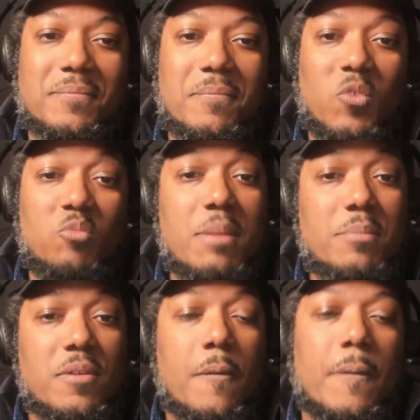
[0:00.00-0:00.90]

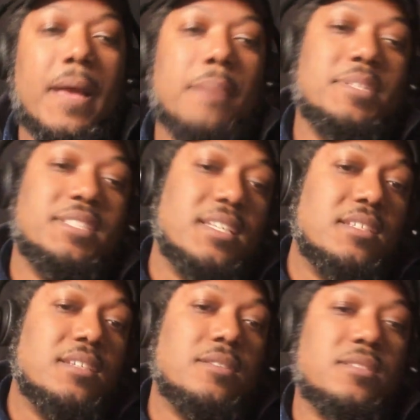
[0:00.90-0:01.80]
Remember,
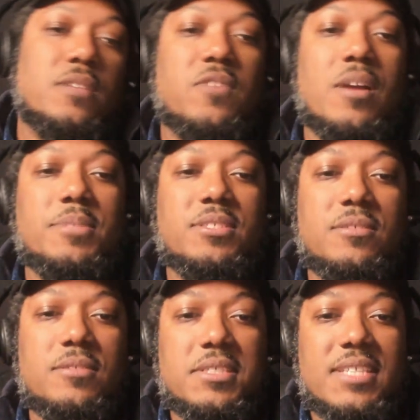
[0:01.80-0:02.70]
positioning yourself for
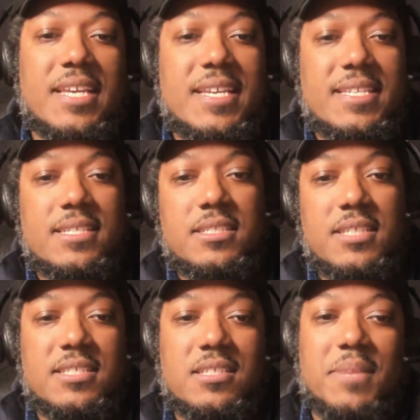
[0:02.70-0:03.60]
opportunities isn't
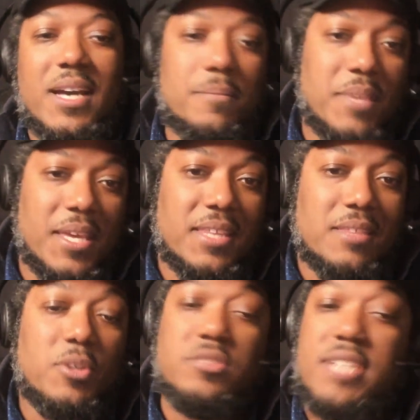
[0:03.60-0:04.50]
just about being the
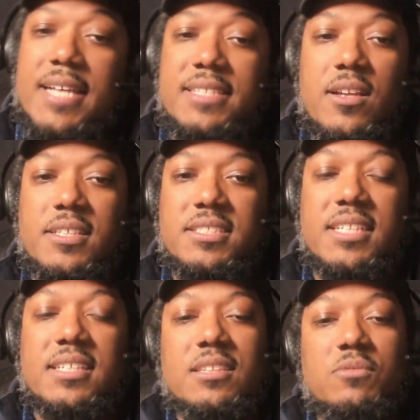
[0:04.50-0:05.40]
most talented
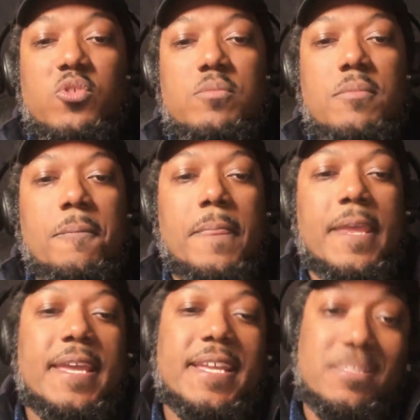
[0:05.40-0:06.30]
architect in the room.
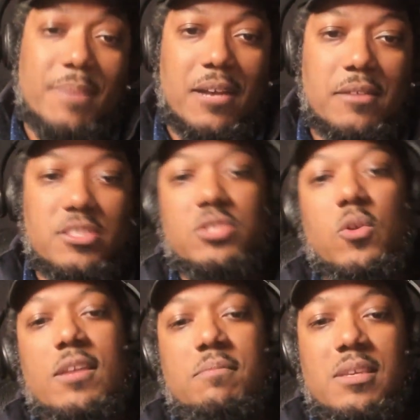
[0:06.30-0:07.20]
It's about
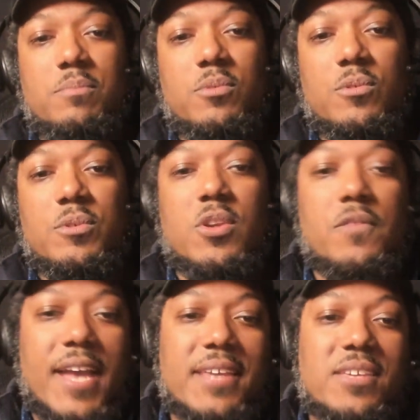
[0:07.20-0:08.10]
showing people your
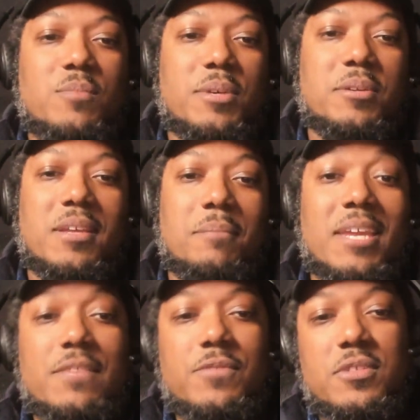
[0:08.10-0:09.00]
value, building
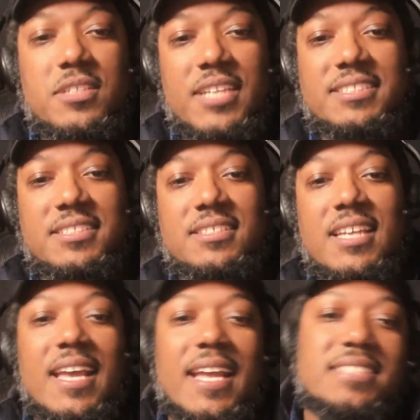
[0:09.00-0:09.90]
meaningful connections,
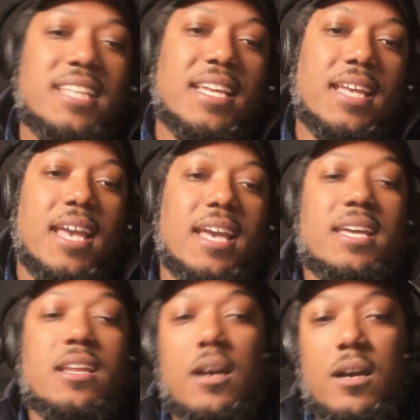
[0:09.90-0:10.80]
and staying
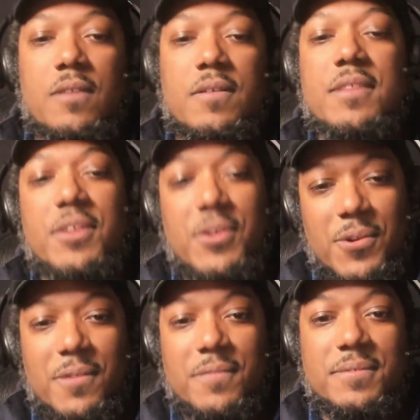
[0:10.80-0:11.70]
ahead of the
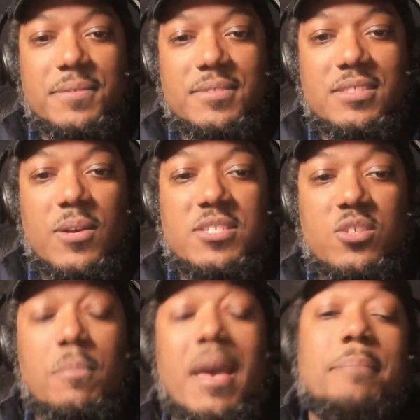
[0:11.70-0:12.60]
curve. So as
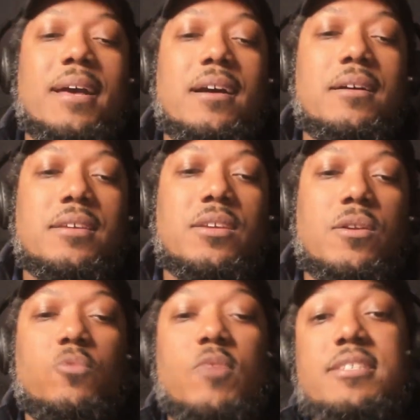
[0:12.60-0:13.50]
you map out
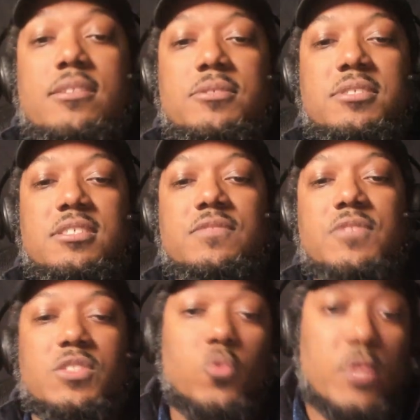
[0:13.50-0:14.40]
your resolutions
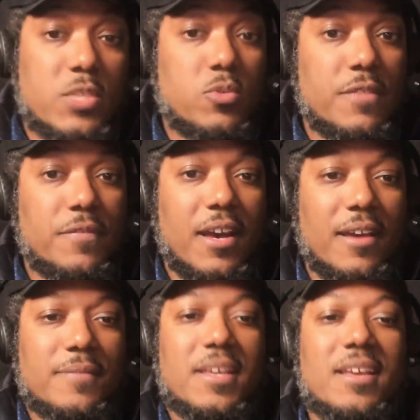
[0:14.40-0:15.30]
for
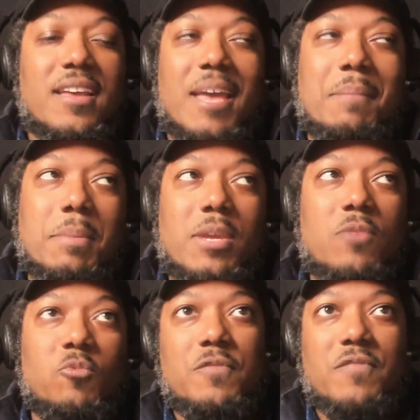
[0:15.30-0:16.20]
2025, maybe
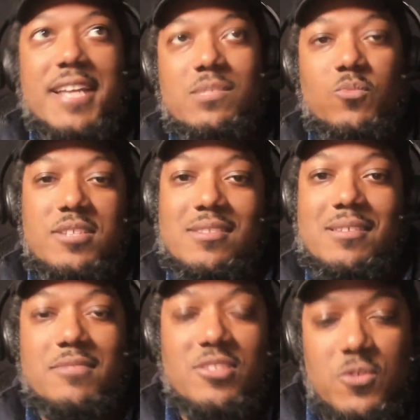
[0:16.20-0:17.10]
refine some ones
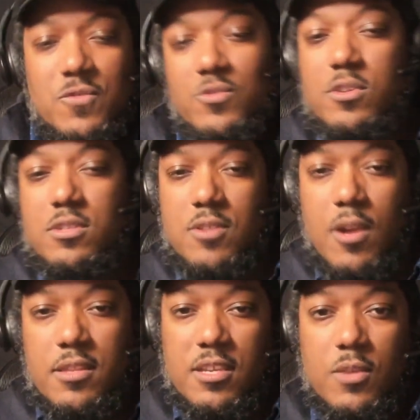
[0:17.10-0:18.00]
that you've sort of
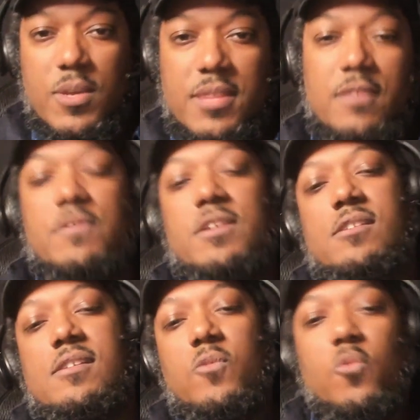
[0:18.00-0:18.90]
started the year with and
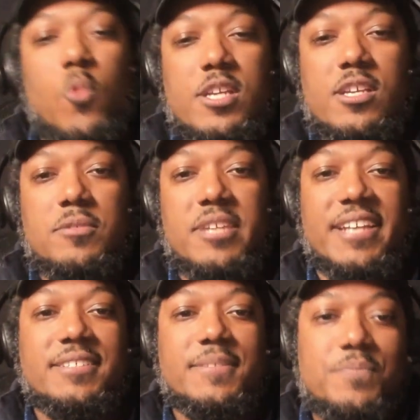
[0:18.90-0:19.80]
figuring out where to go
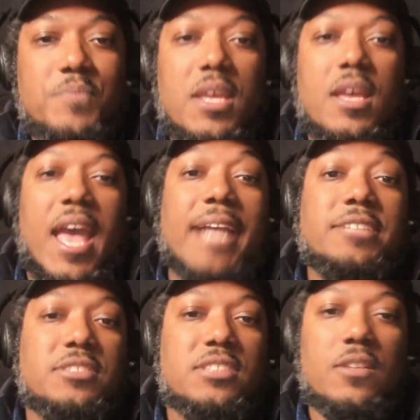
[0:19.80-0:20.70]
next. Ask
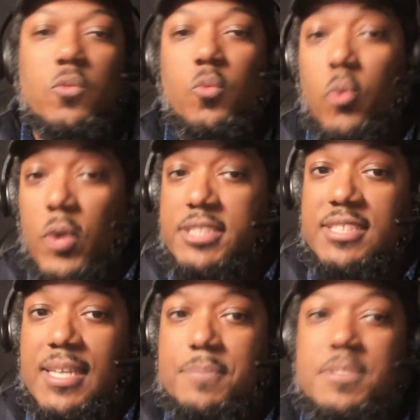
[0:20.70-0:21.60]
yourself, what
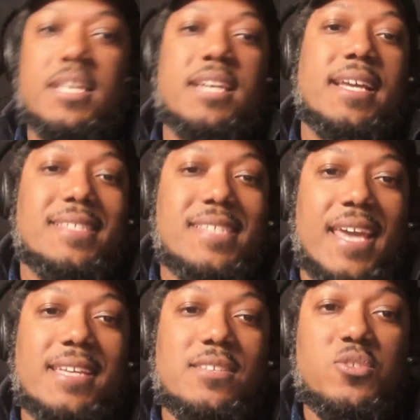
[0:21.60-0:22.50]
steps can I
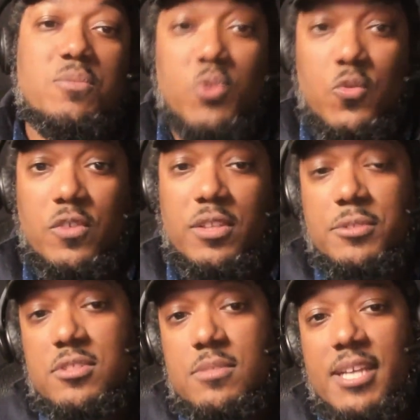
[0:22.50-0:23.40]
take to move
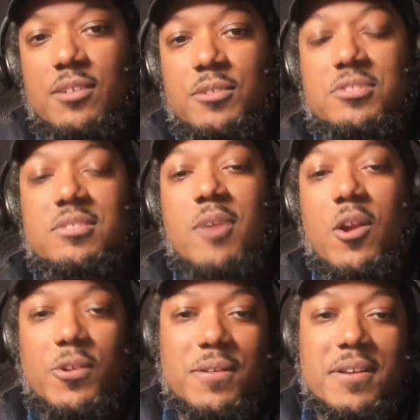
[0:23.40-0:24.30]
closer to my goals
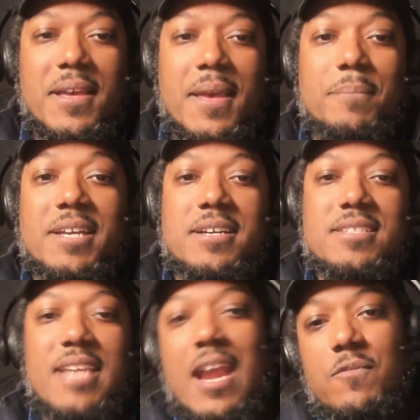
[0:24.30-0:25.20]
tomorrow?
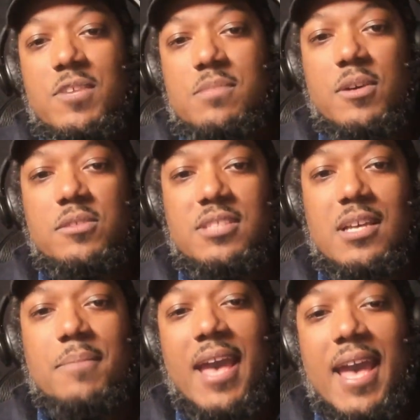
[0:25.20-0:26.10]
Because every small
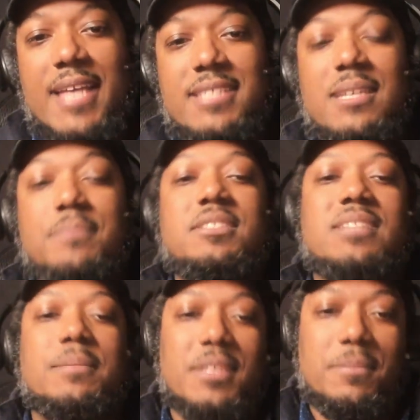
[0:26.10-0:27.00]
step adds up to
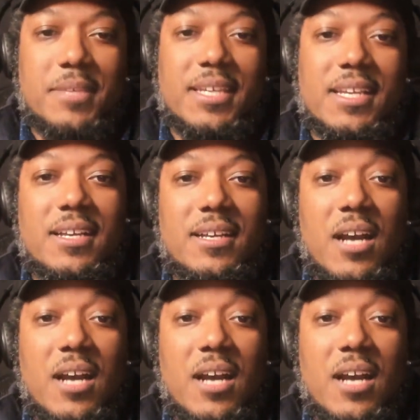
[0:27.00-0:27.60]
something big.